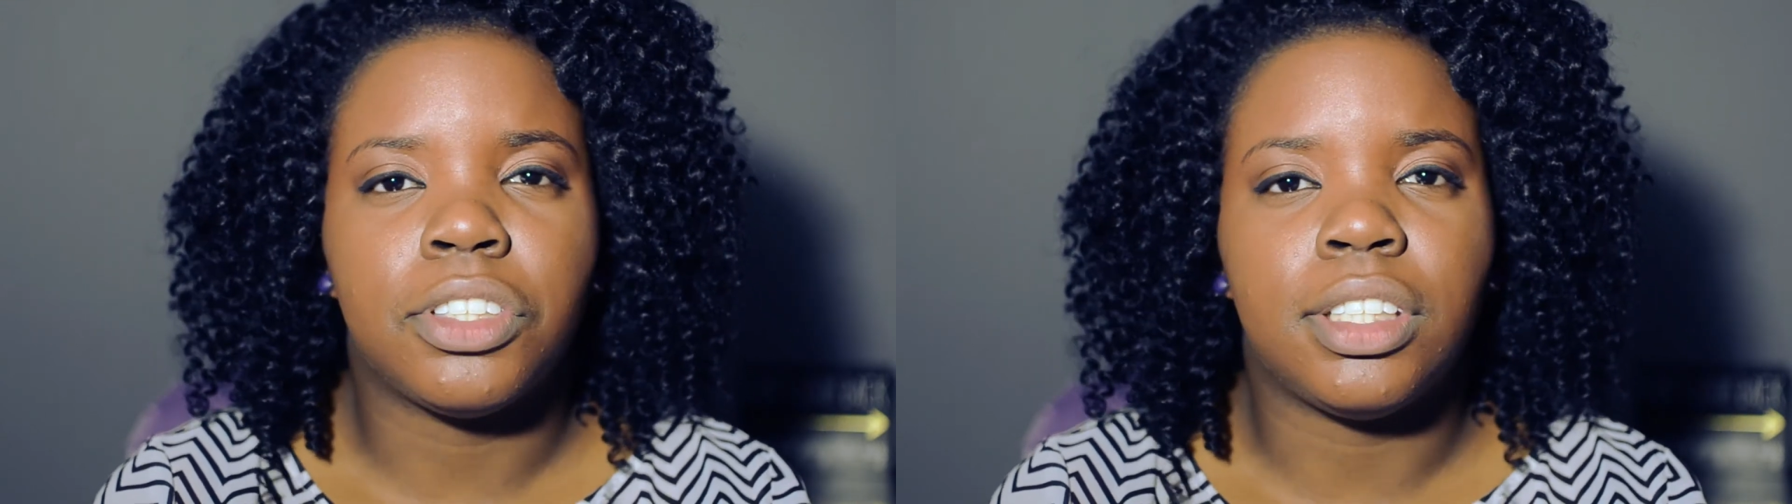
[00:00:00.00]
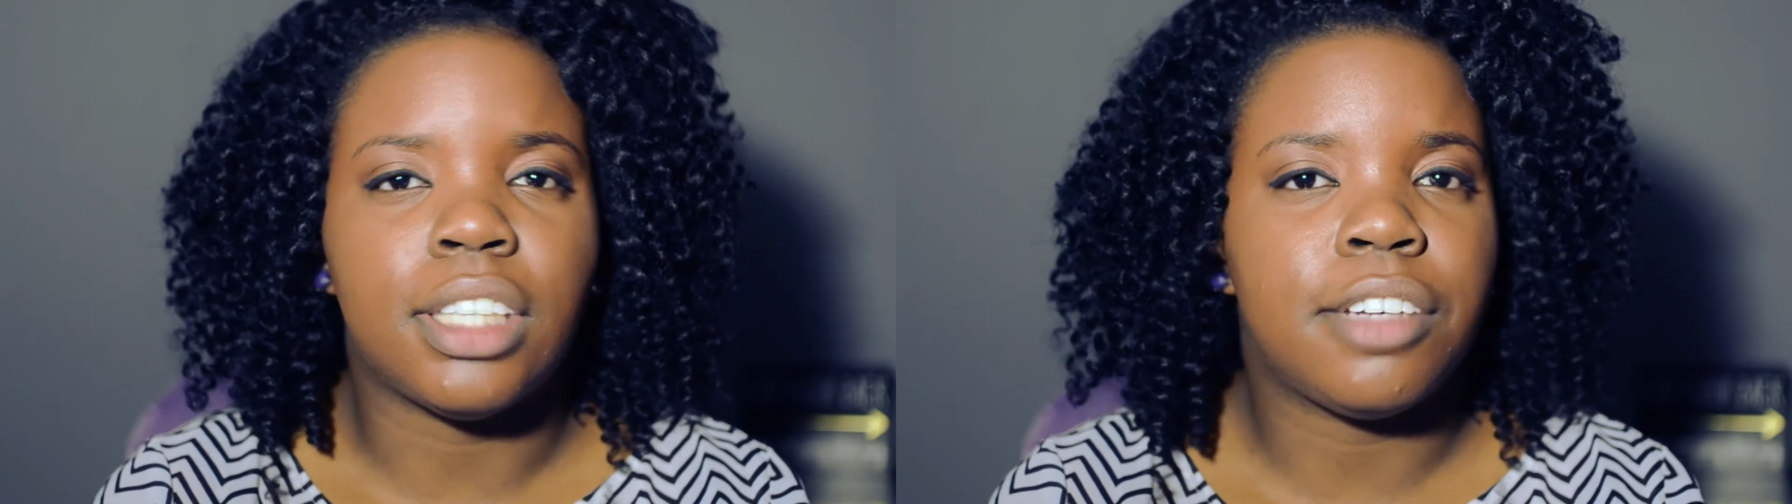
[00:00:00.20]

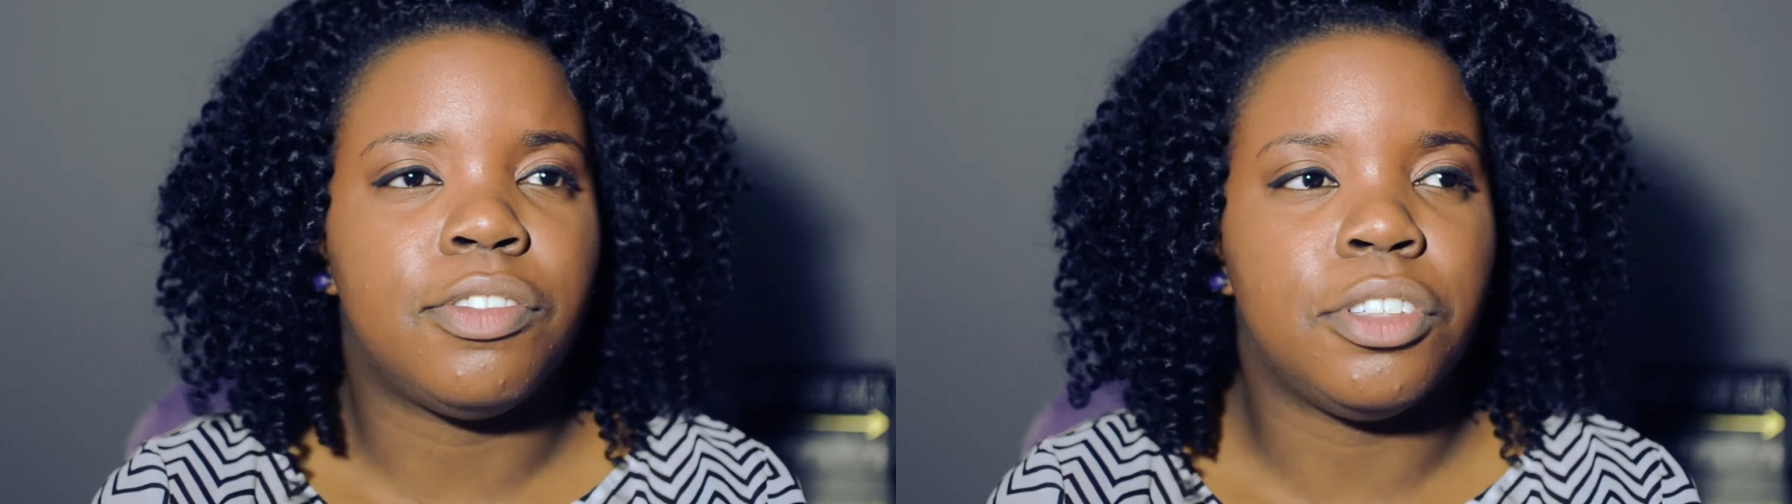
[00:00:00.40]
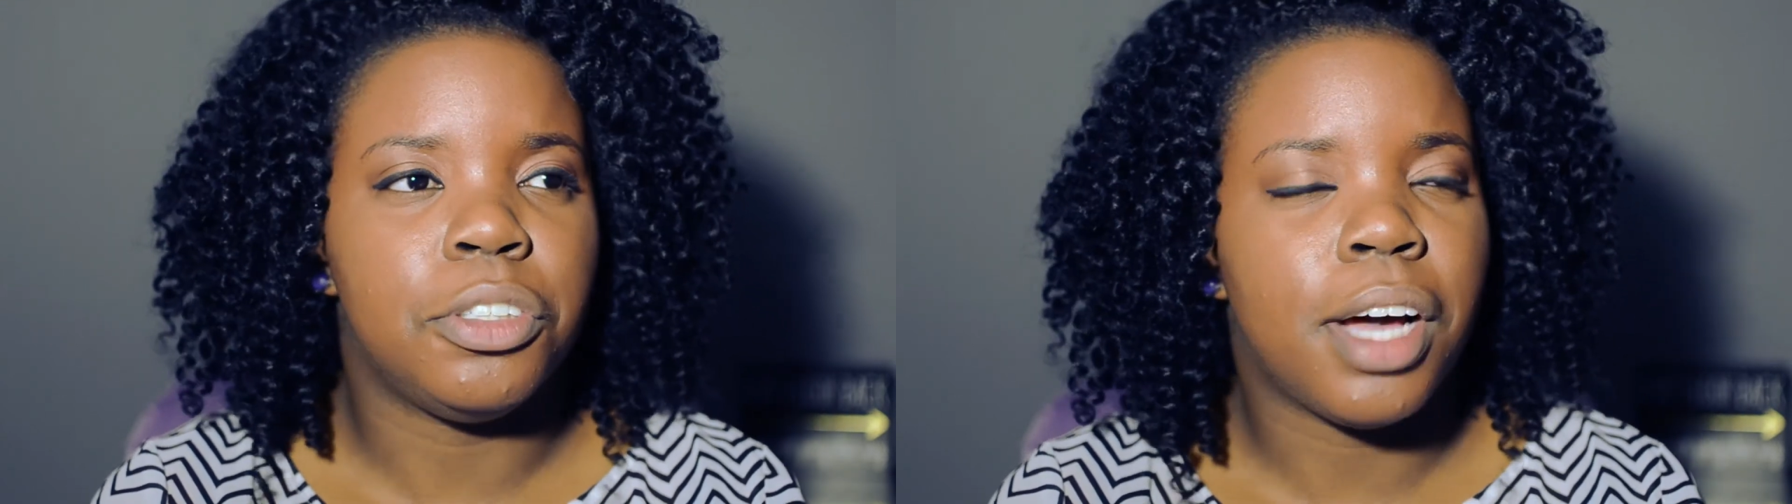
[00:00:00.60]

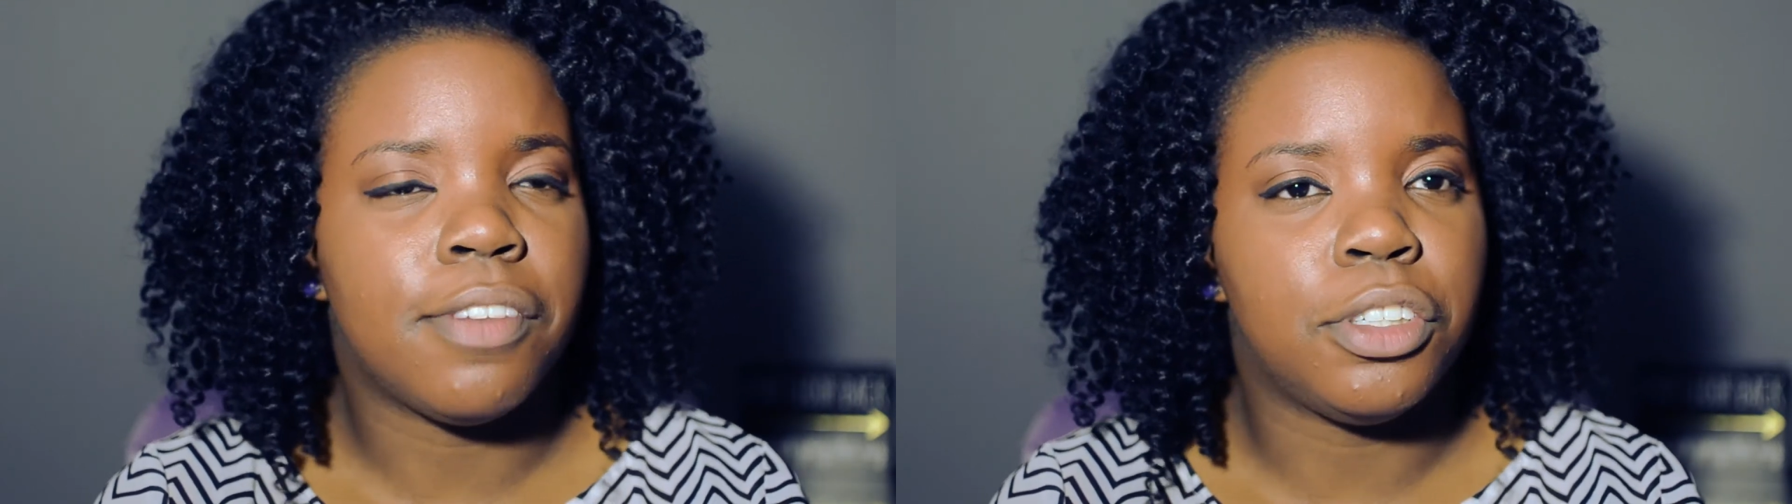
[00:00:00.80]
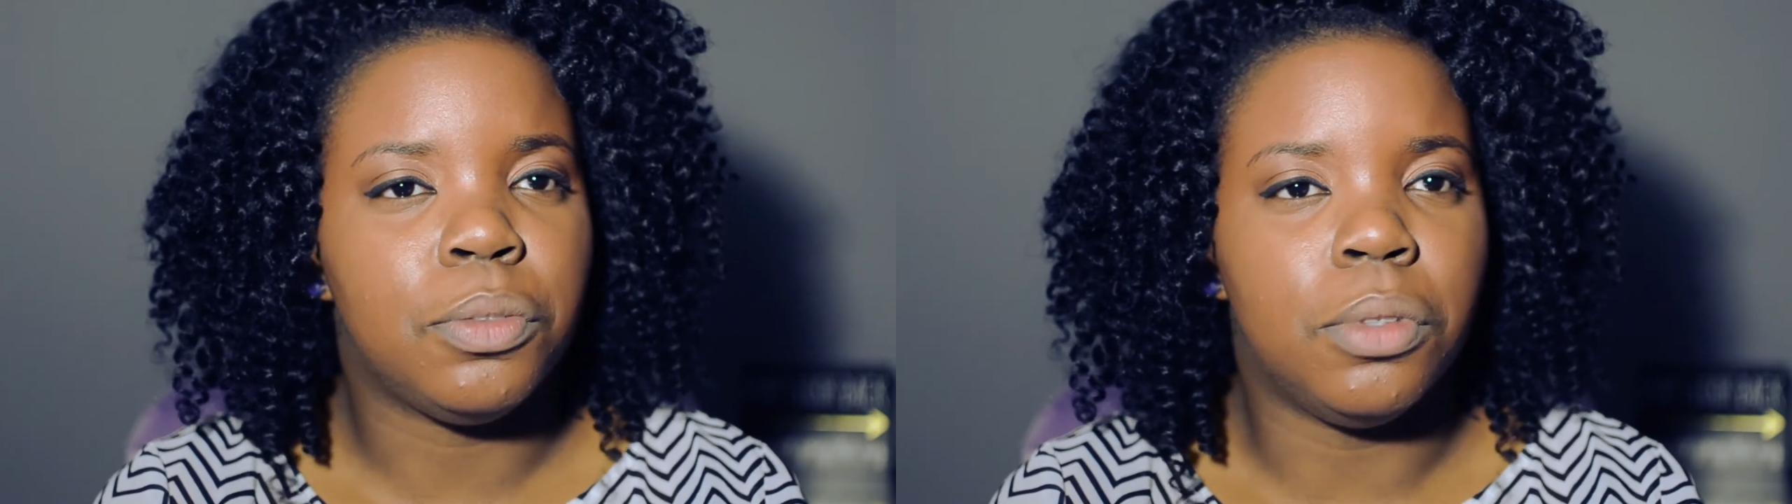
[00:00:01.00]
safe when you
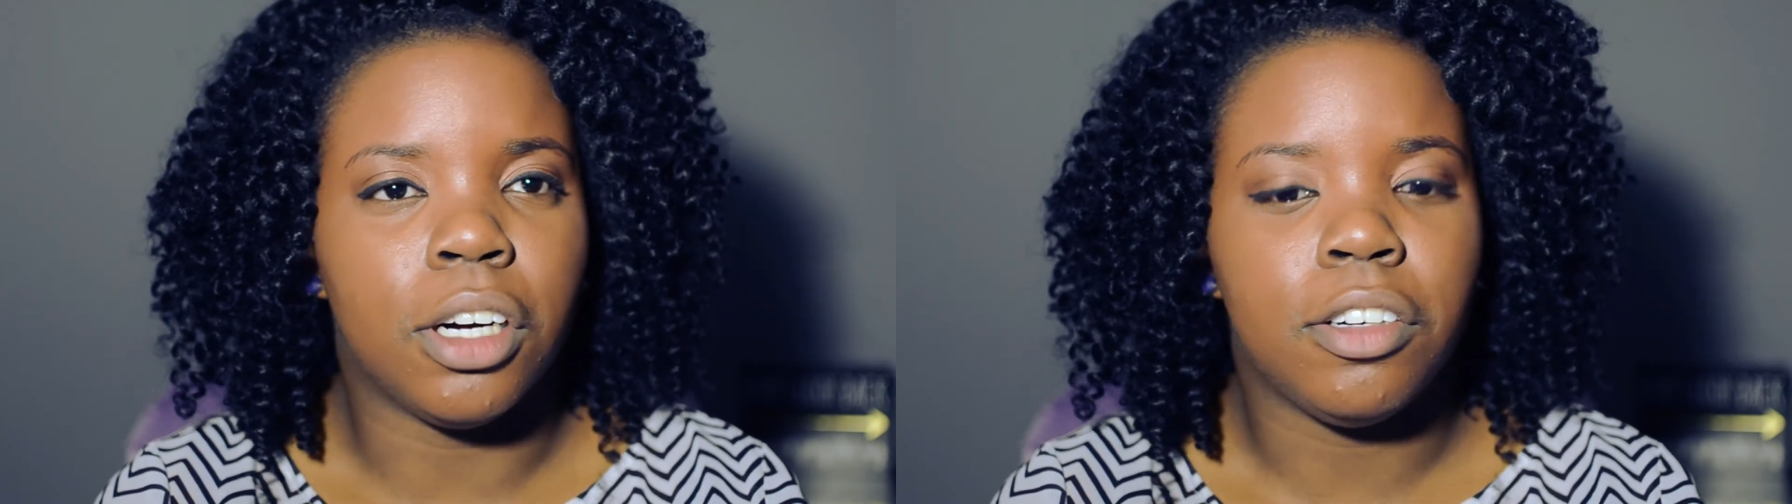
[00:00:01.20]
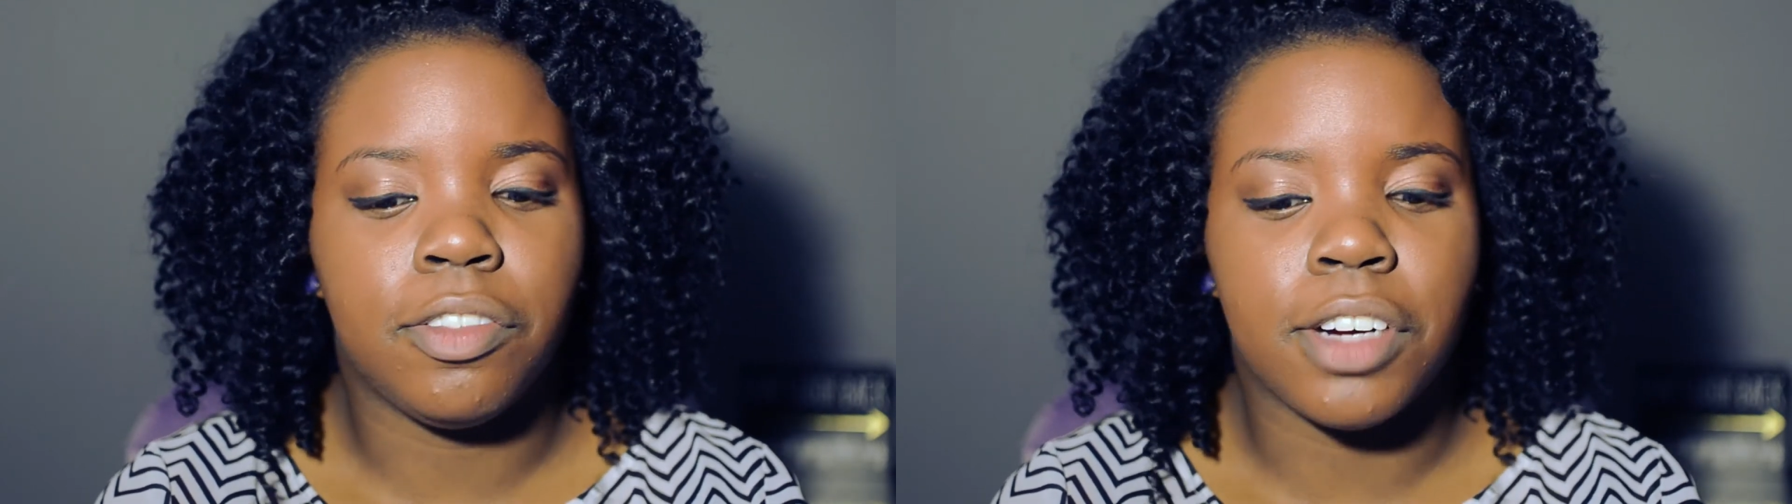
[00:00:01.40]
have a new
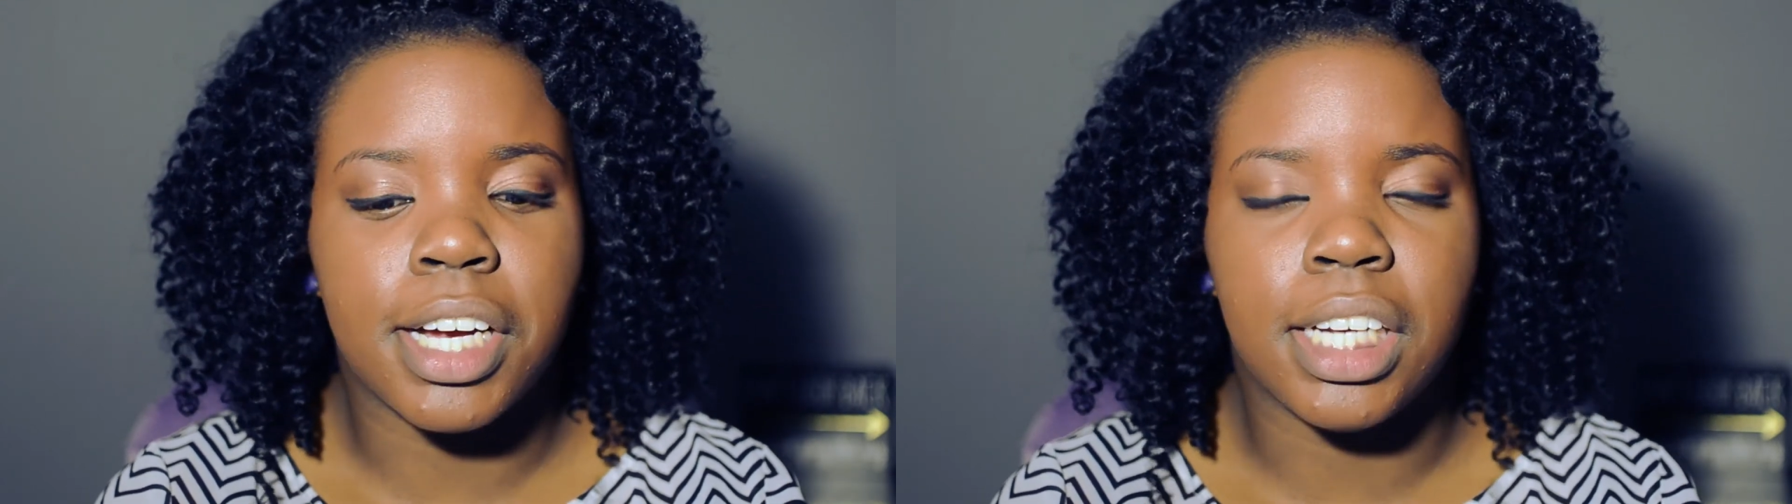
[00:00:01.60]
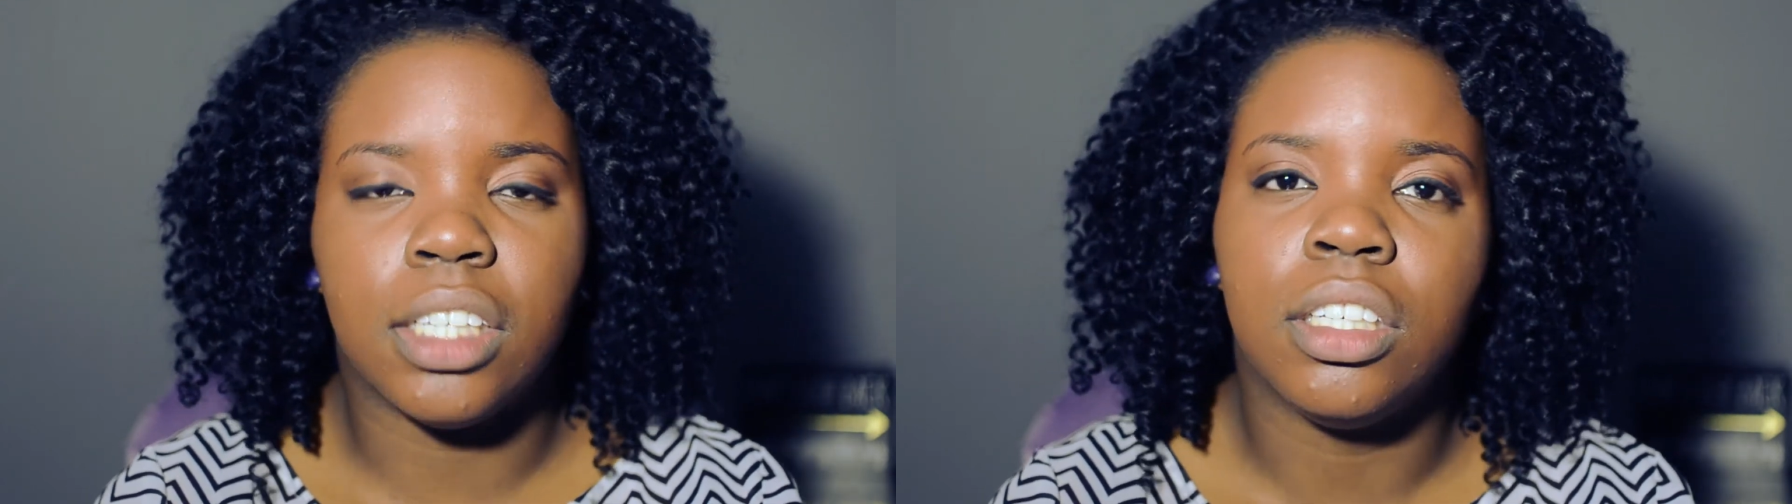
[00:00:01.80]

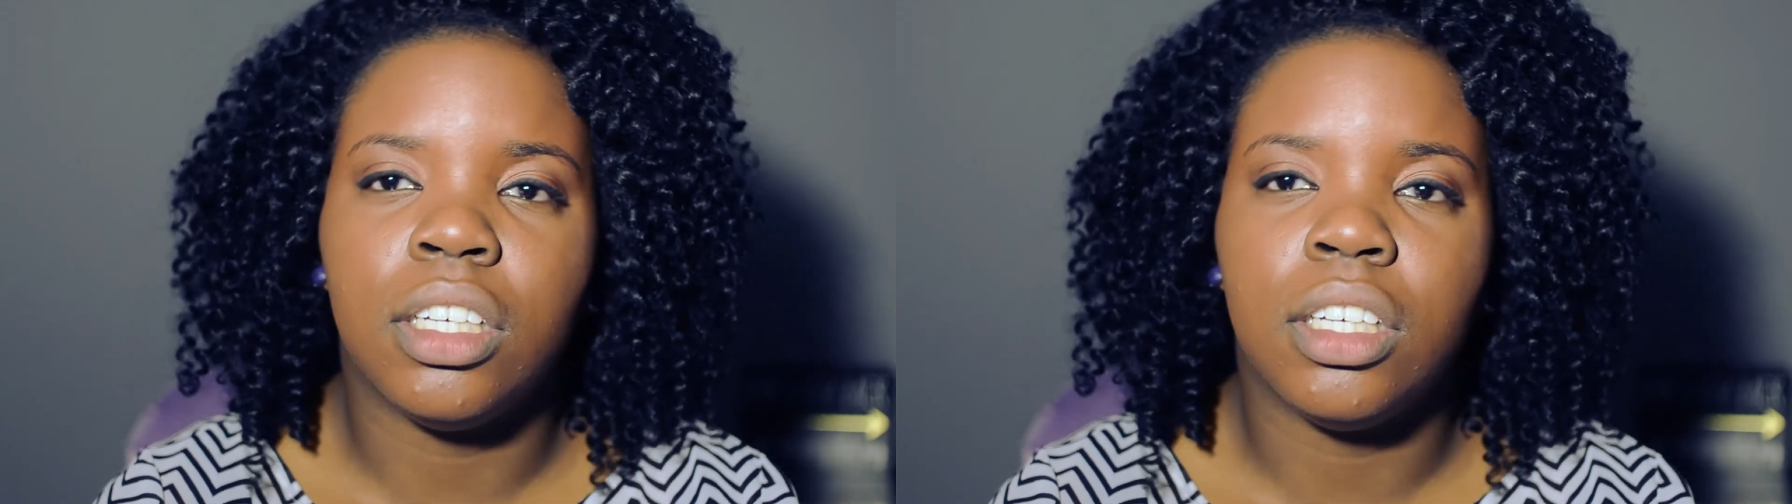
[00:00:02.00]
girlfriend.